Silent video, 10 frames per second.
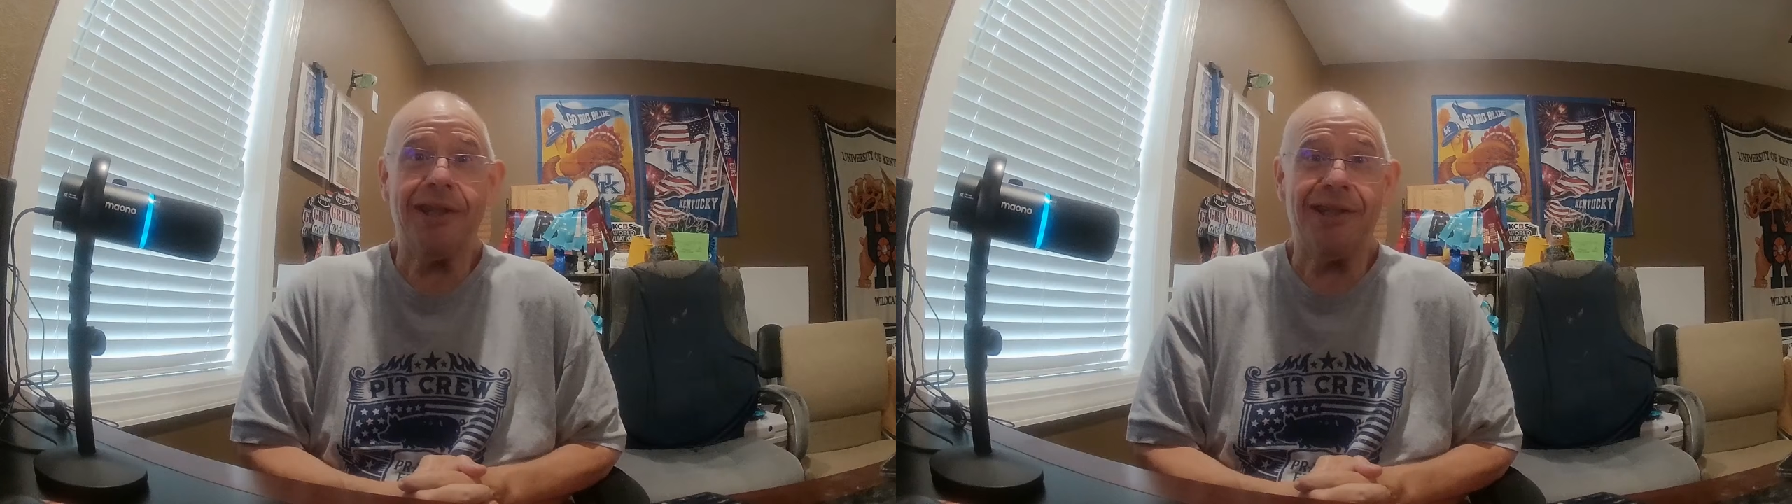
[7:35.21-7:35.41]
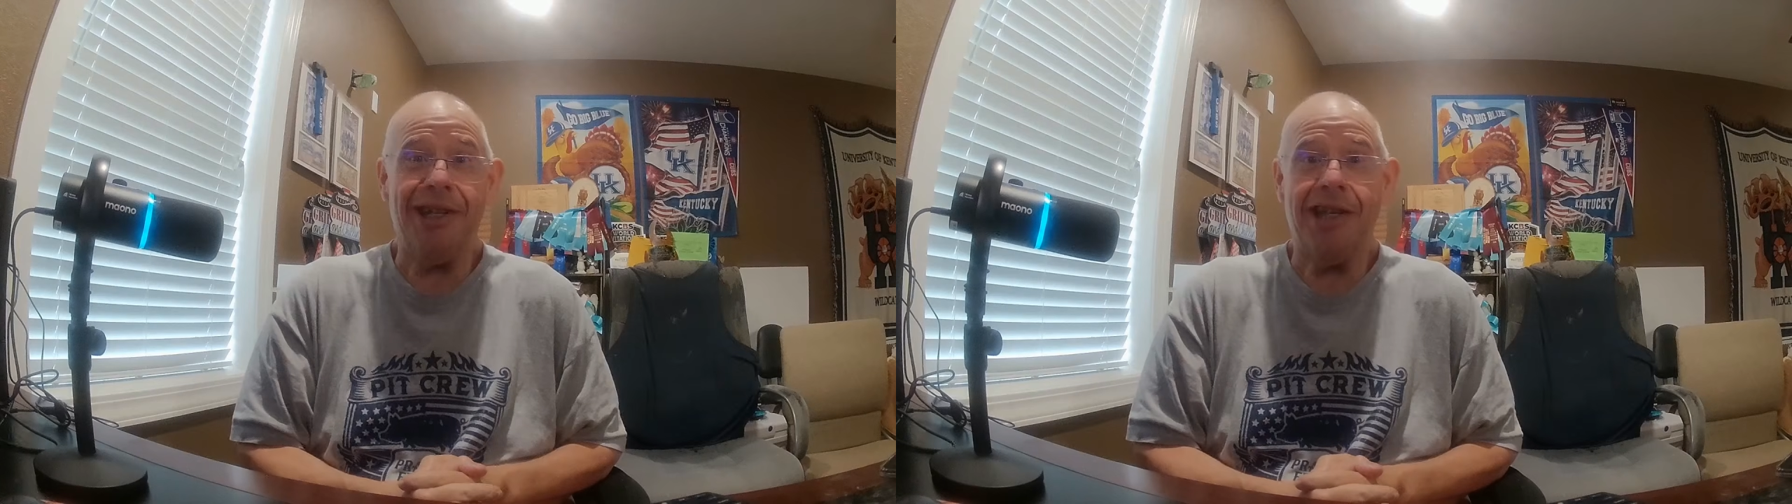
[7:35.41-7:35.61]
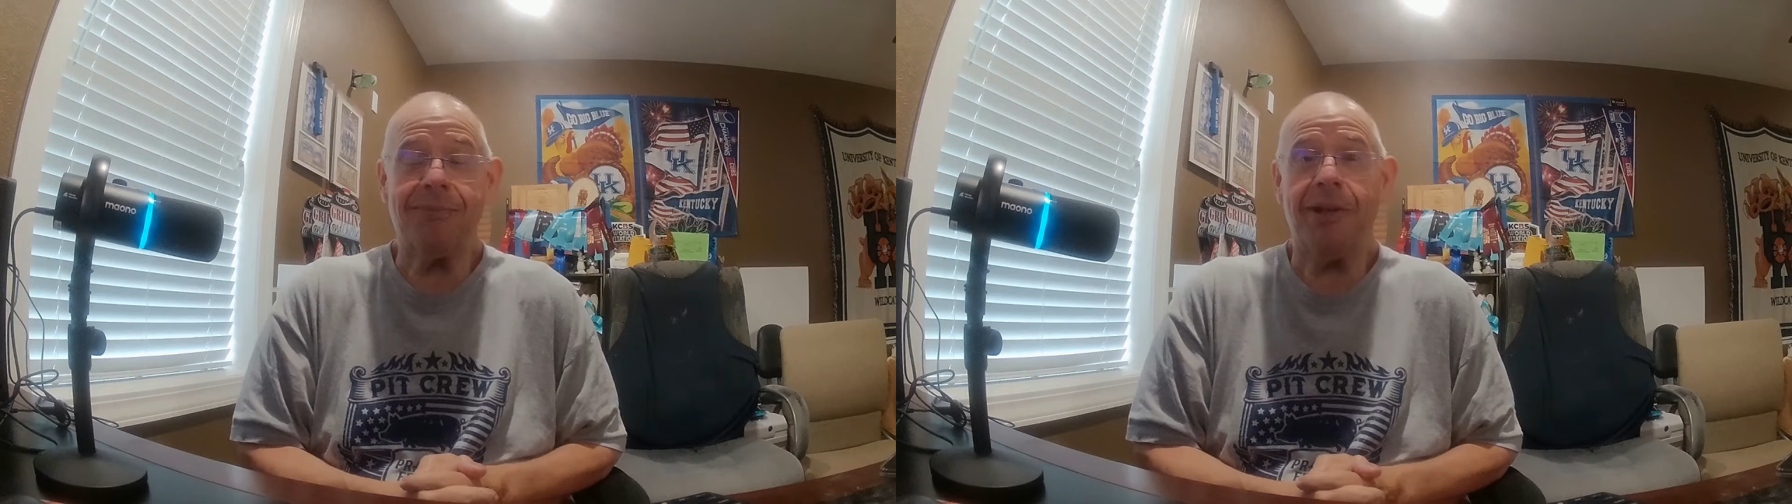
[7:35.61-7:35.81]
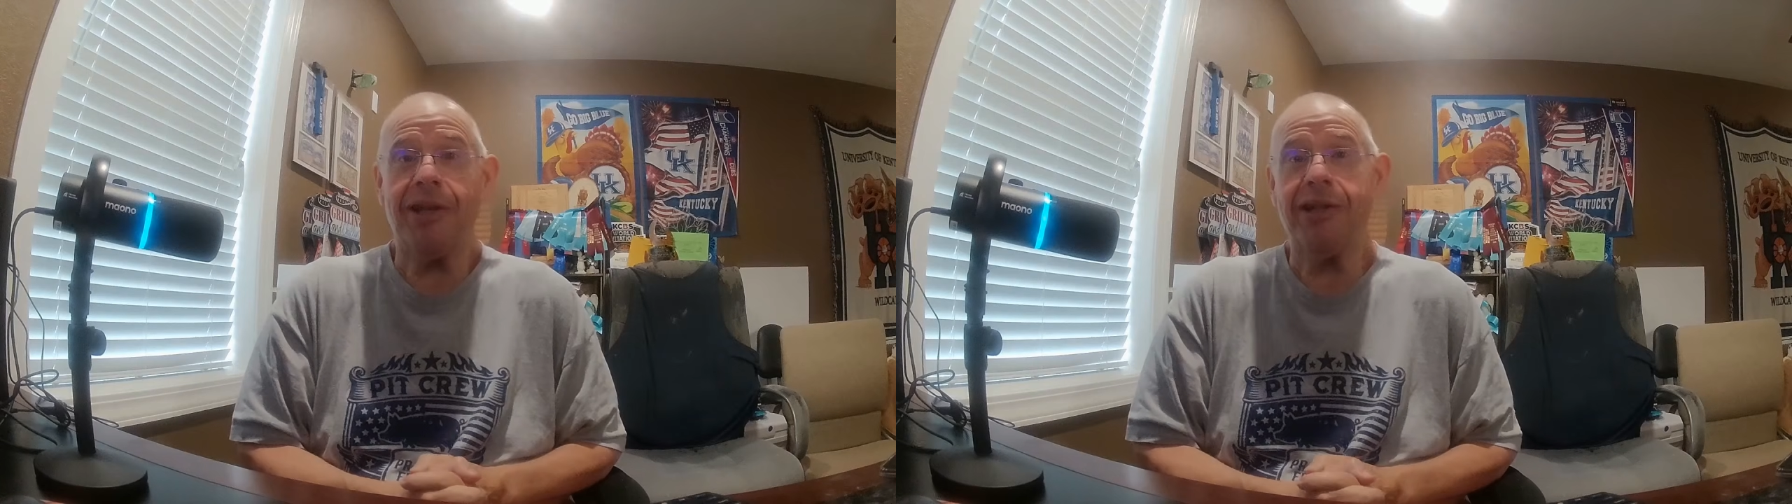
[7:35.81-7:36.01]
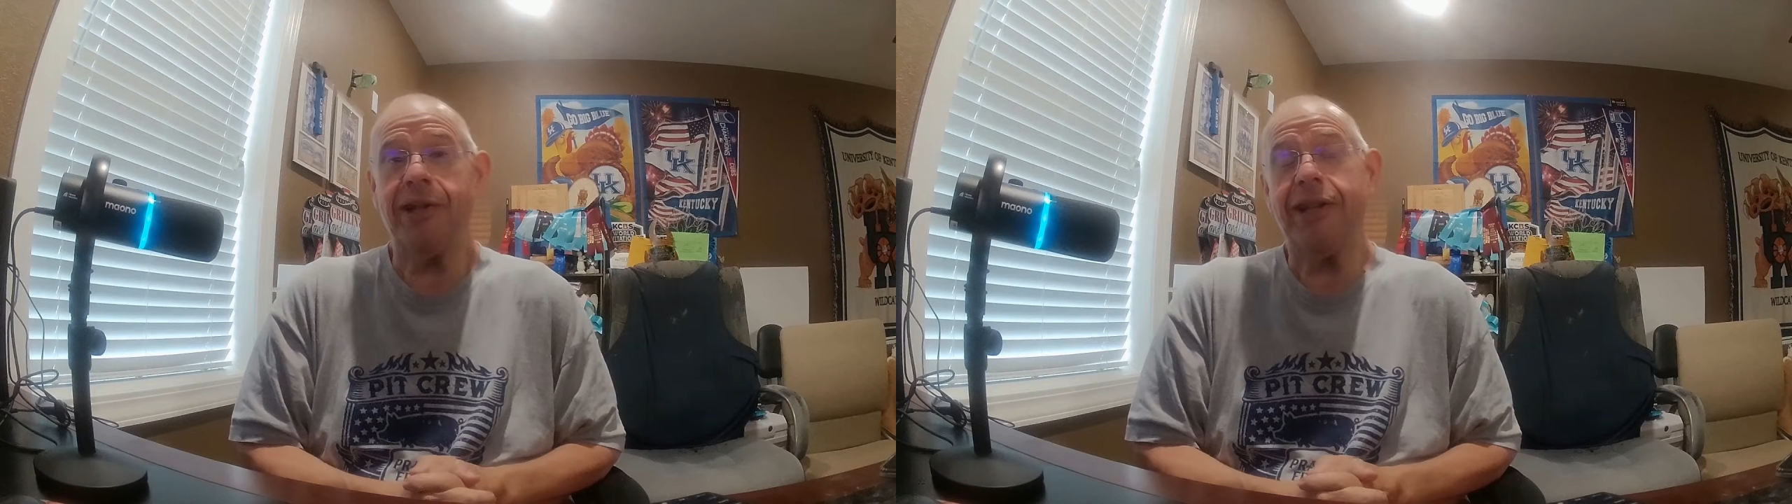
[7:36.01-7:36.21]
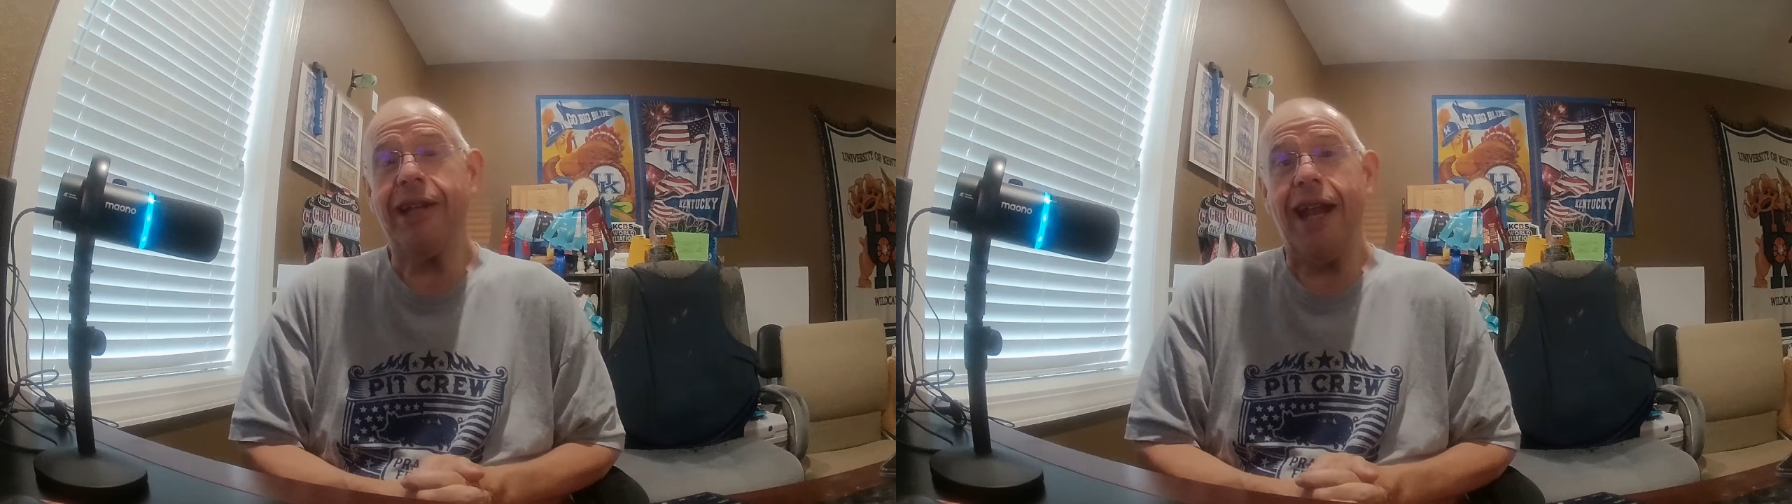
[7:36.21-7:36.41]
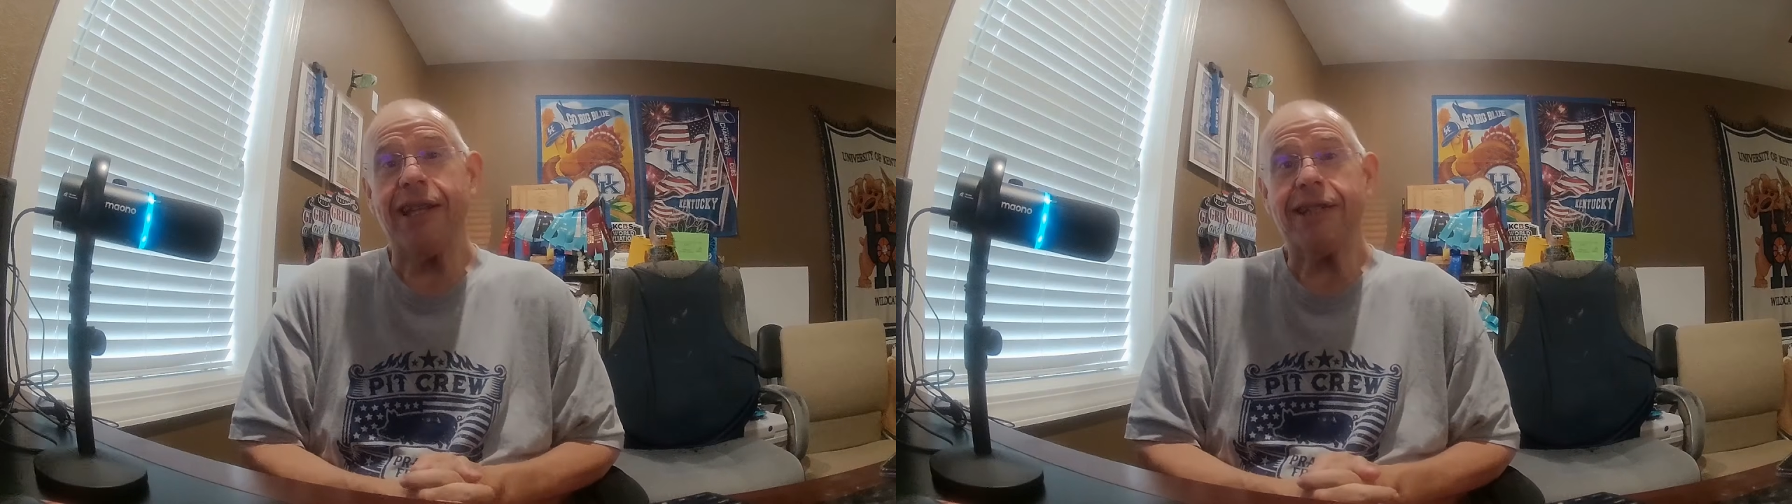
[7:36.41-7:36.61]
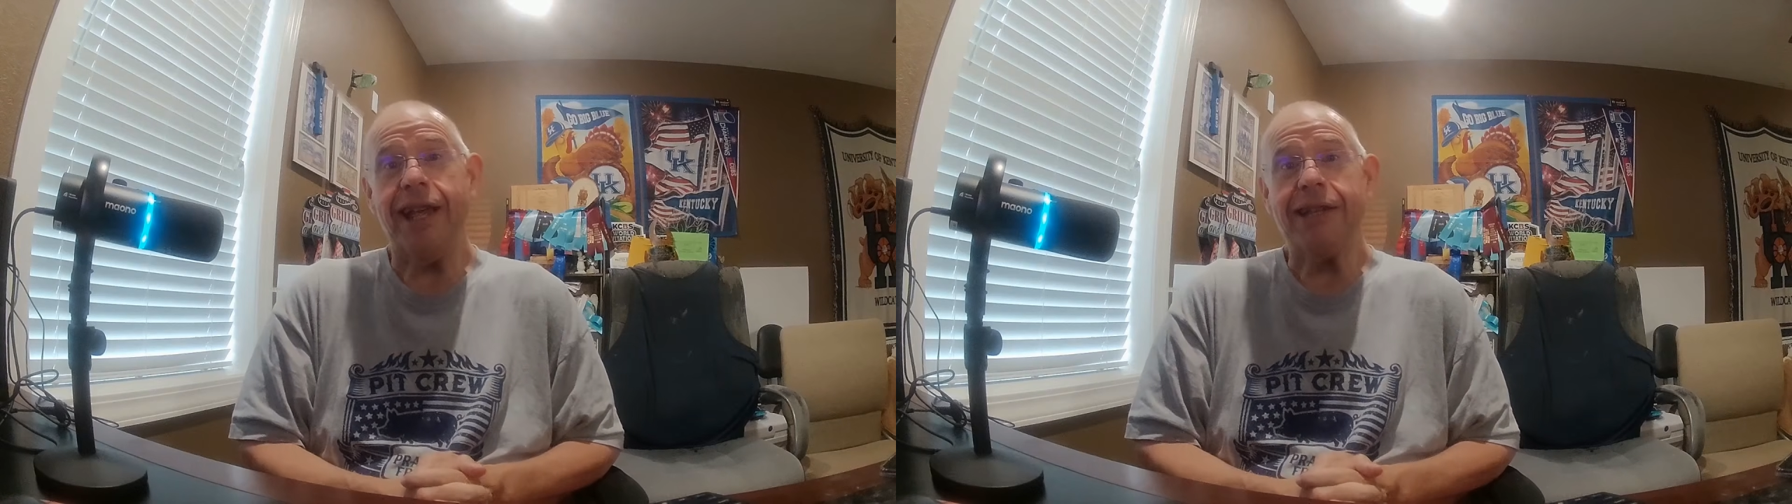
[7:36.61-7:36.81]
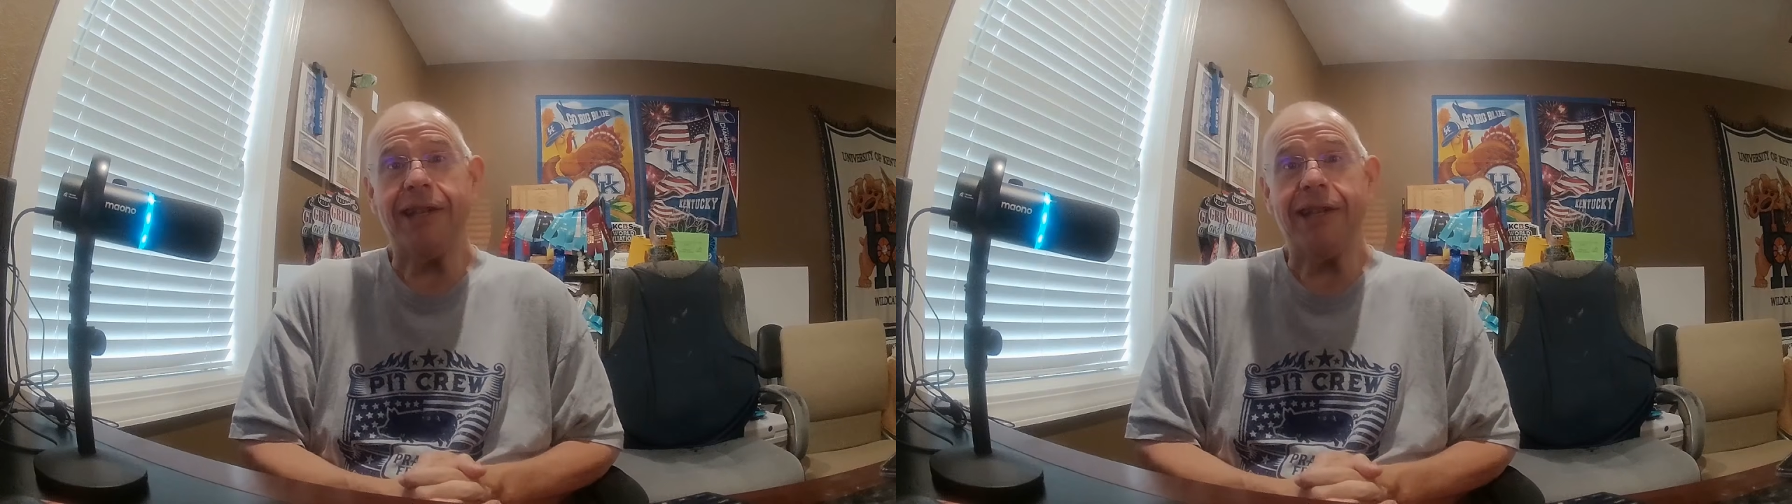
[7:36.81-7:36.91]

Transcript: exchange because you're in the United States,